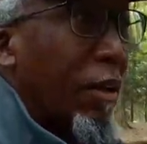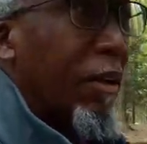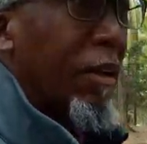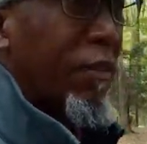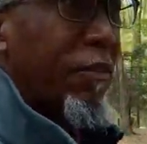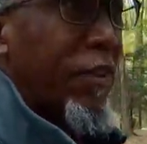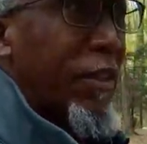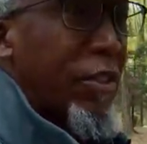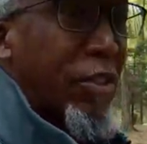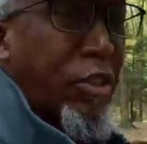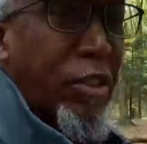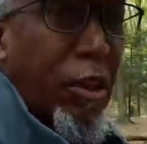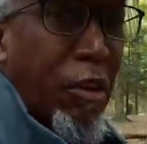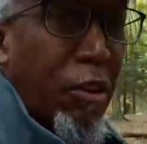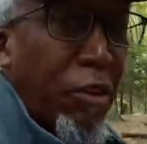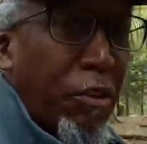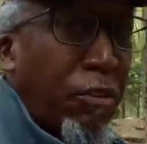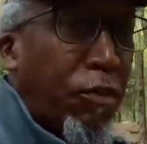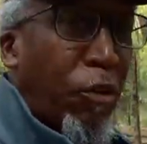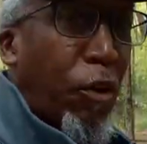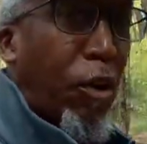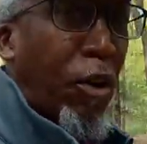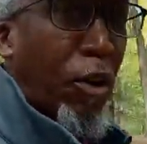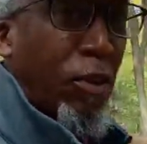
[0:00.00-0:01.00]
Fitzgerald
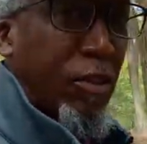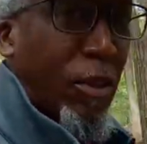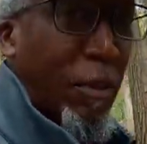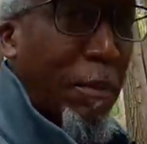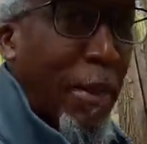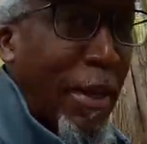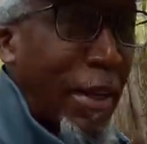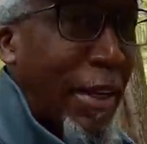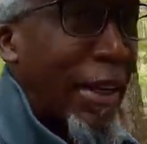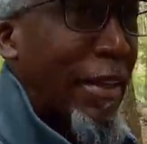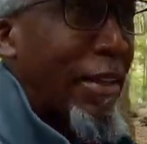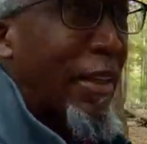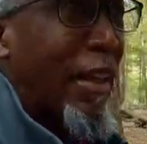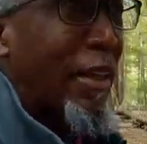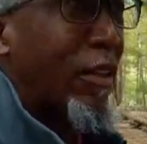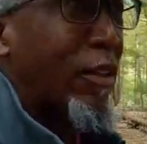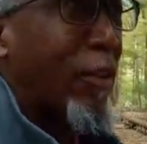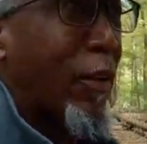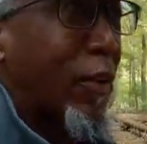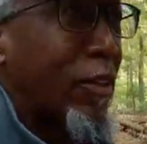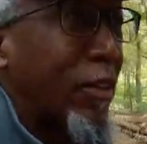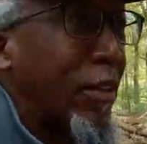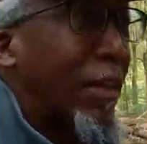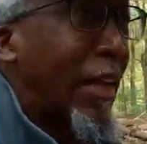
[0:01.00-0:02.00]
Falls. I'm heading in that
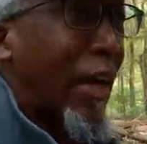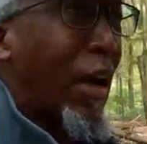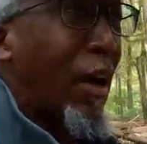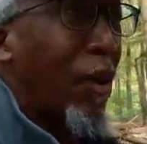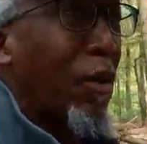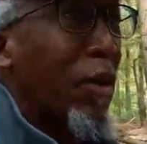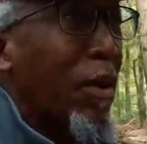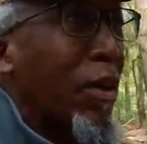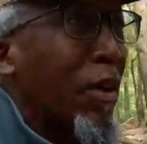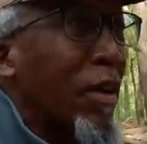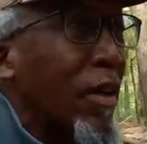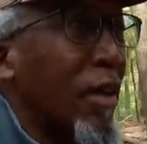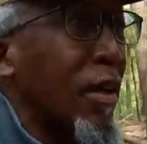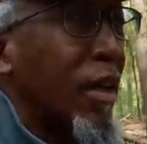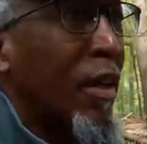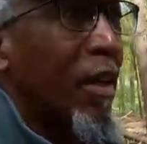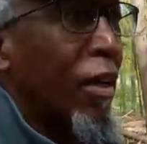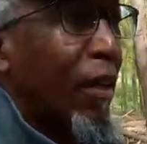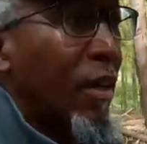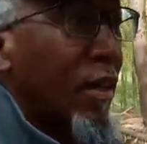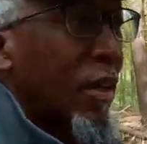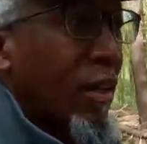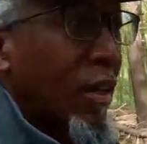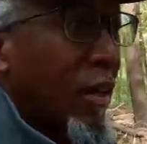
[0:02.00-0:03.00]
direction now,
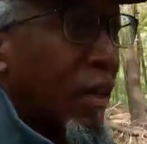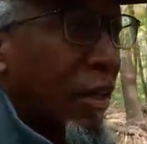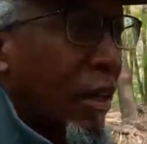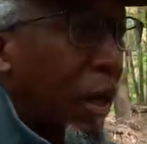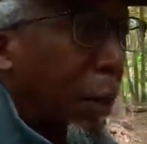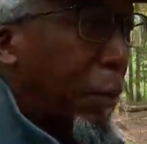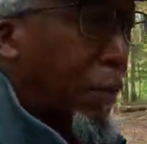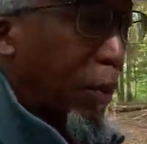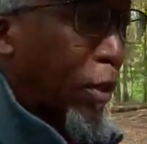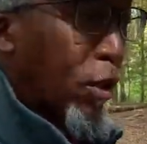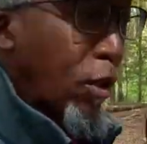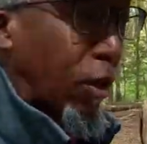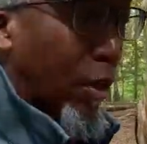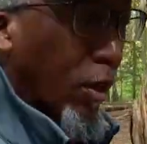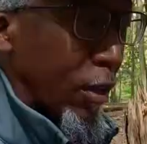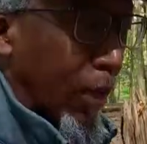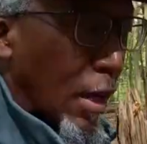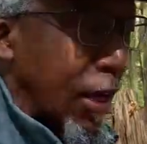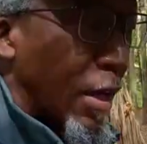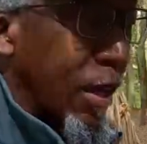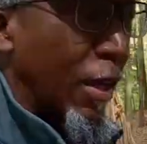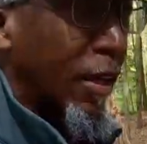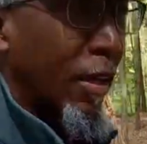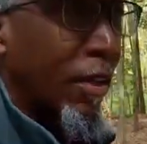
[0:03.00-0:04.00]
up along
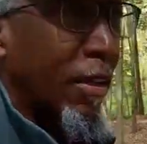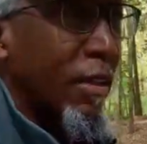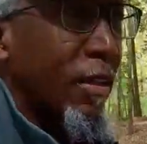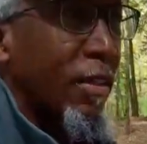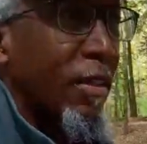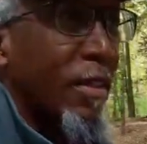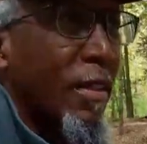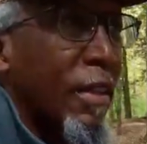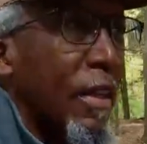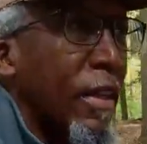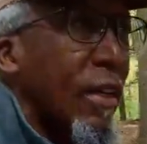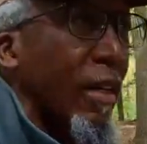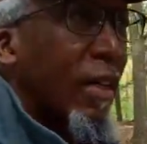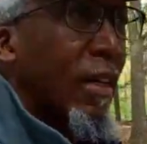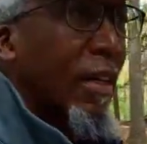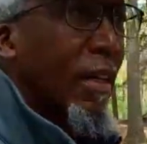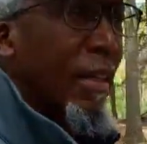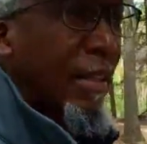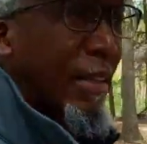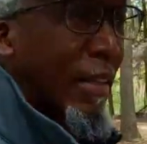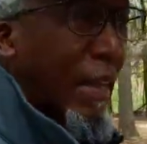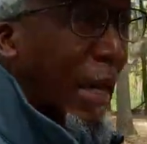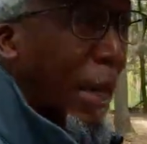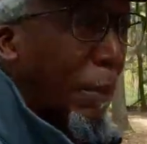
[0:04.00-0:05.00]

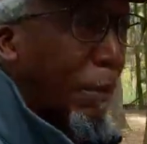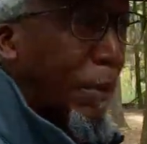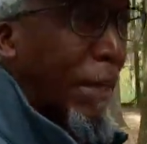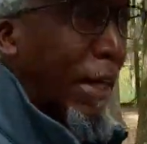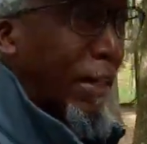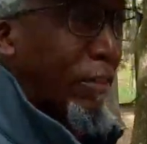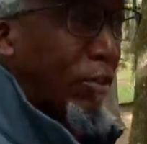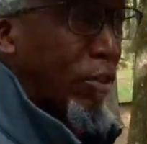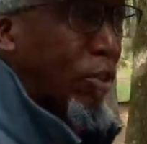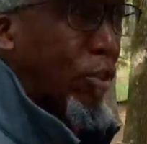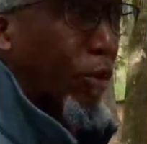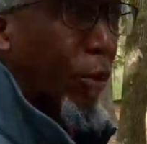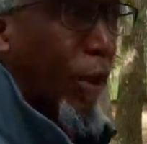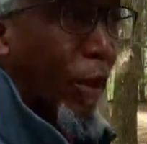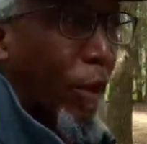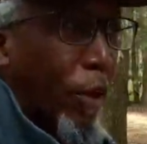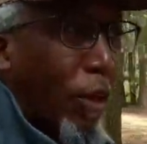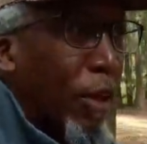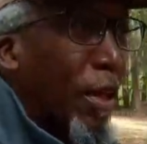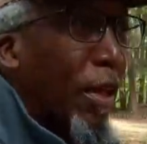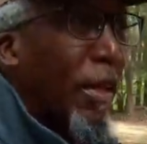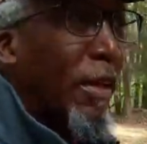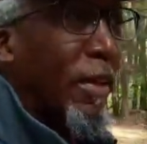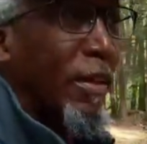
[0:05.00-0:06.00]
the Appalachian
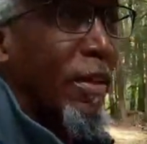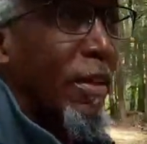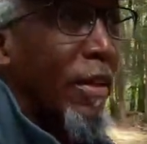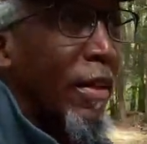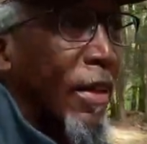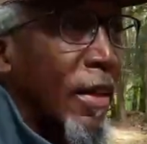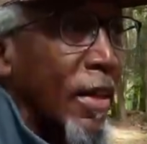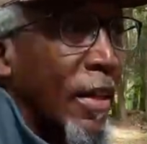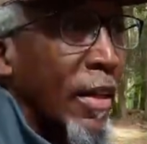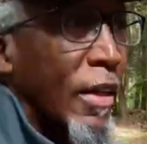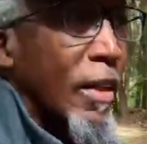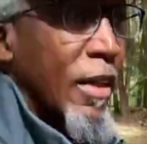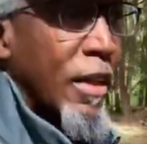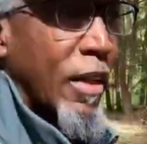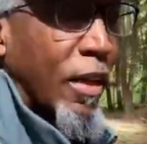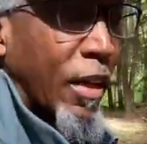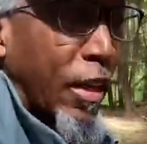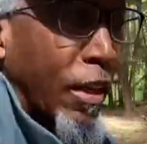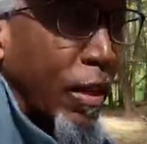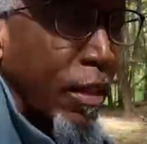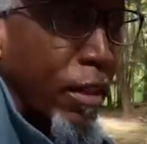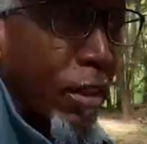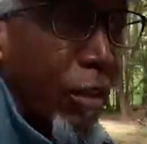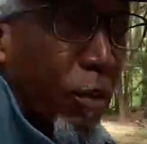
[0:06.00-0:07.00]
Trail
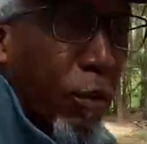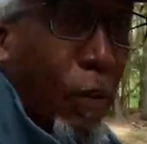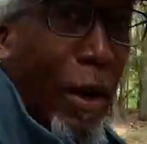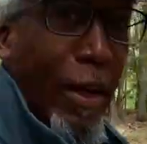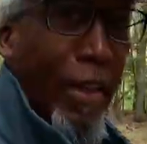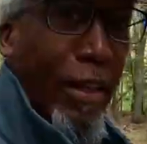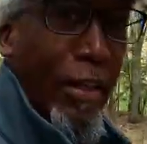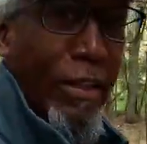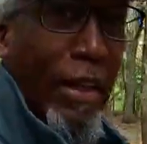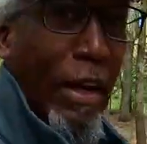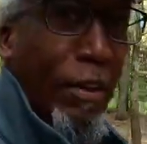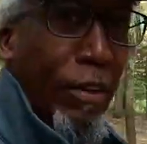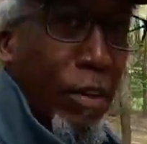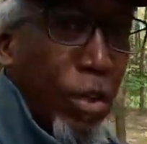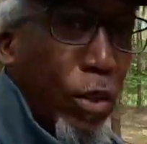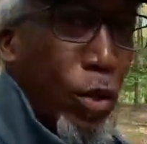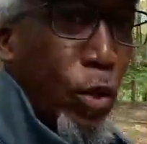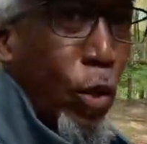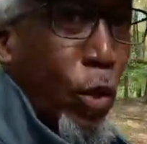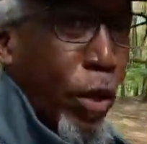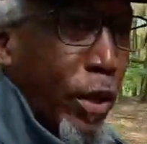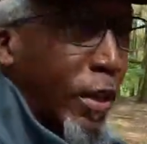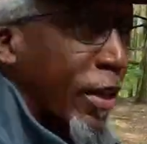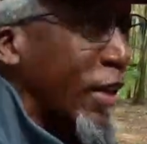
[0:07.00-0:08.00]
in Rockland County, New
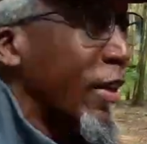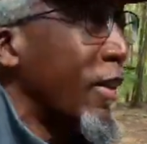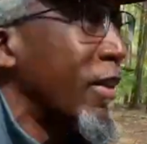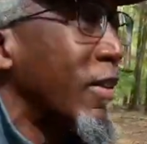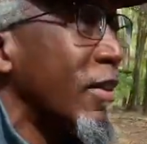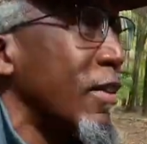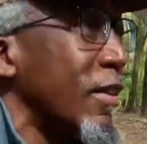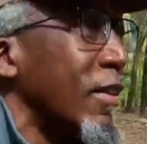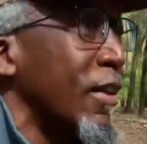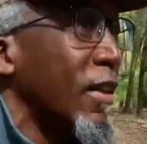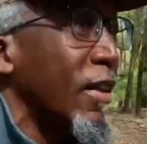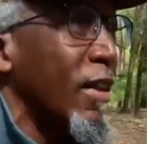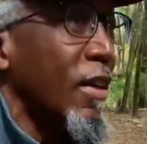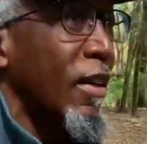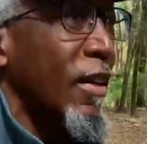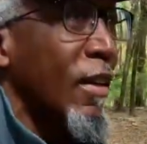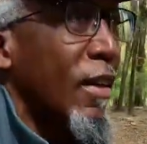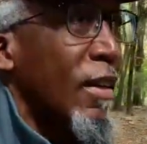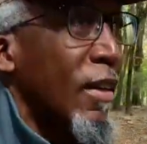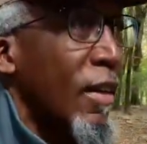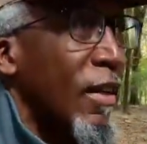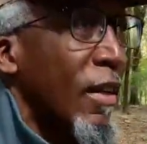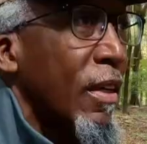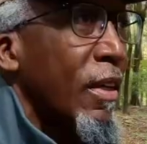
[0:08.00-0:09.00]
York.
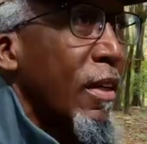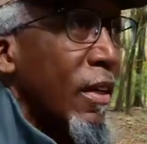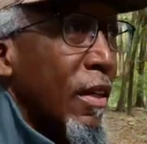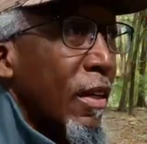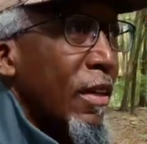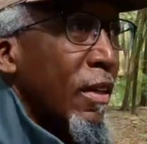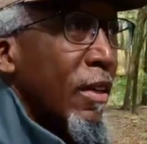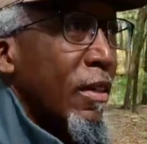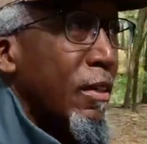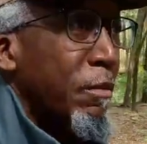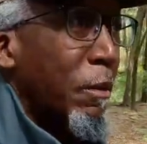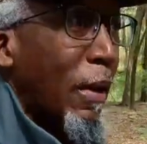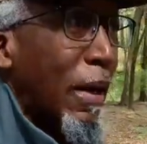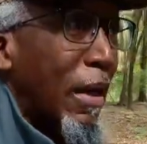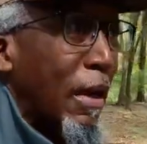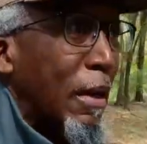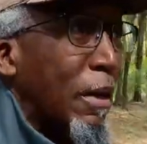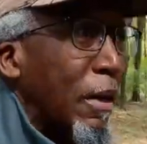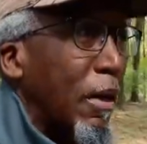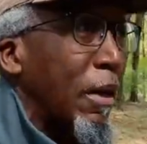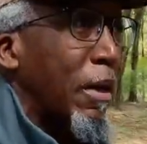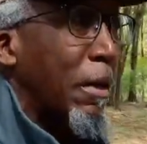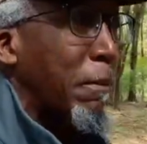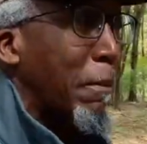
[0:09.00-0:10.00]
It's about
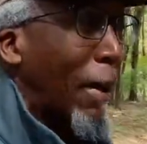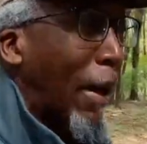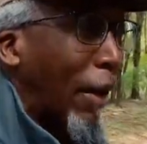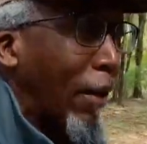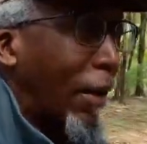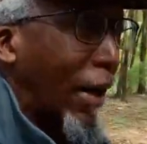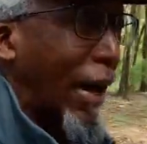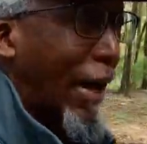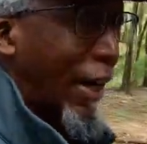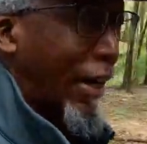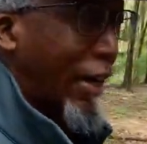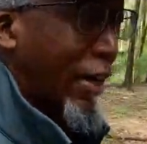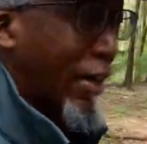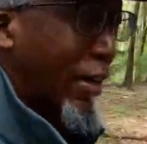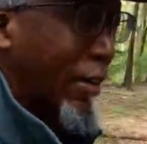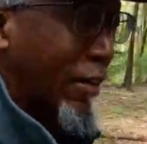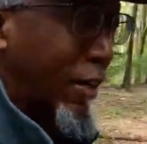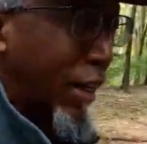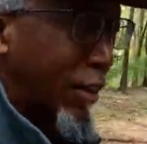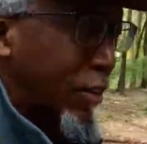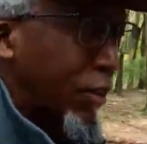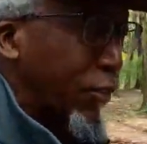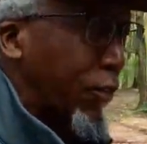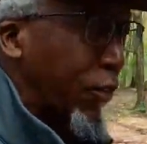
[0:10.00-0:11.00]
a mile hike,
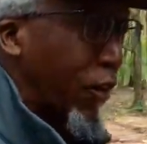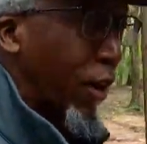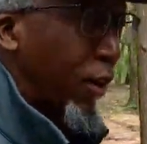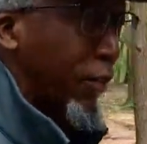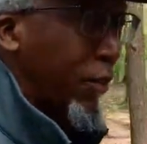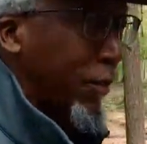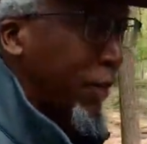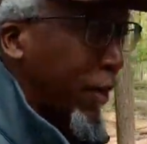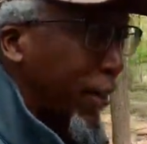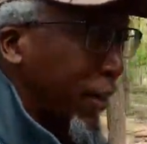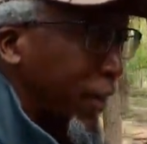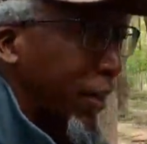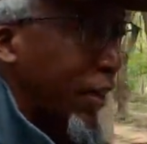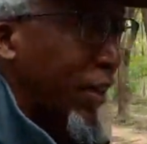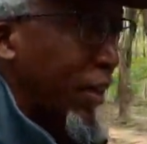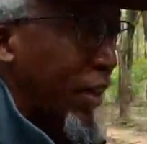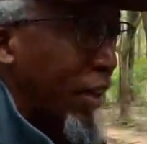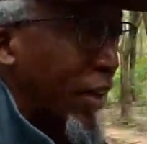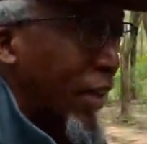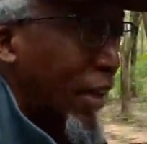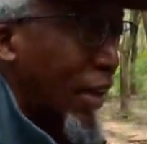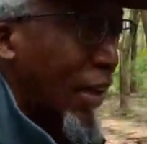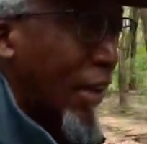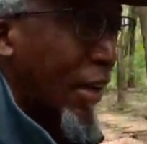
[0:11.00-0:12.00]
not too far from here.
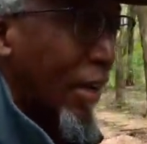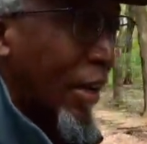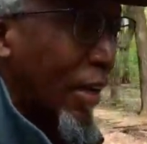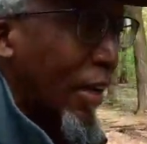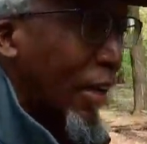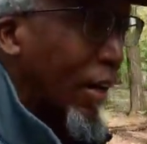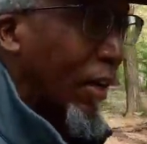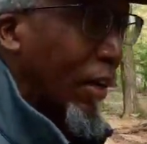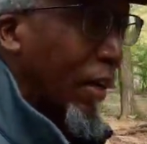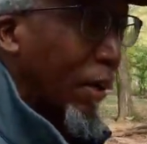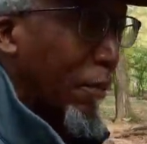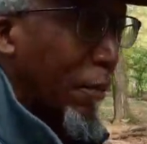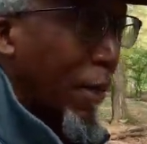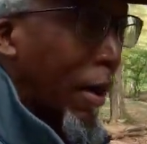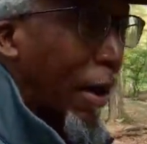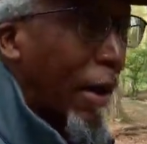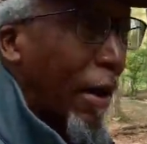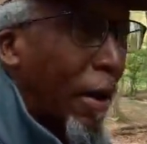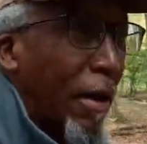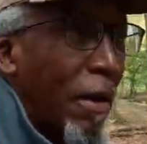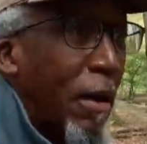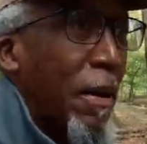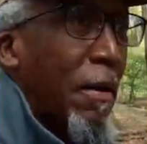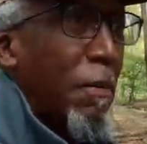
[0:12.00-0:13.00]

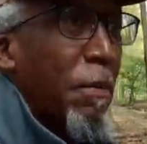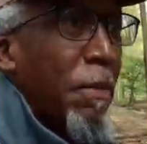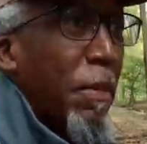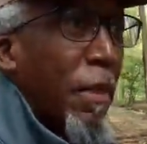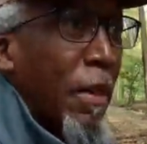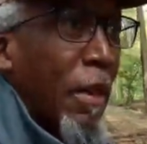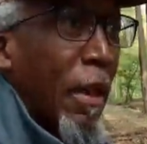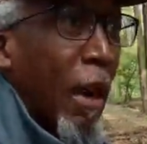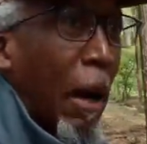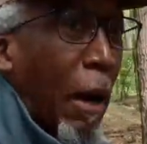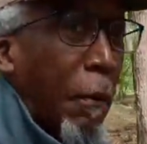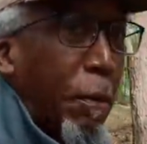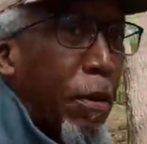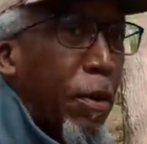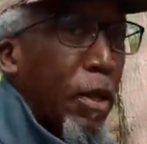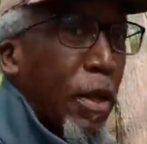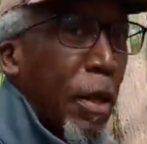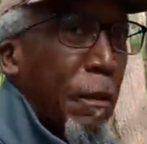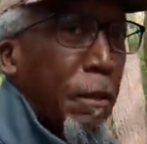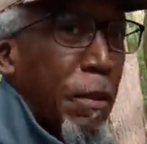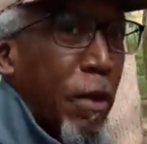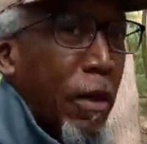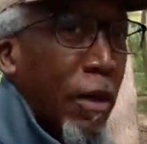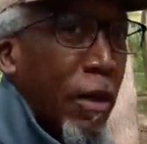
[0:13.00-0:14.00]
I'll put up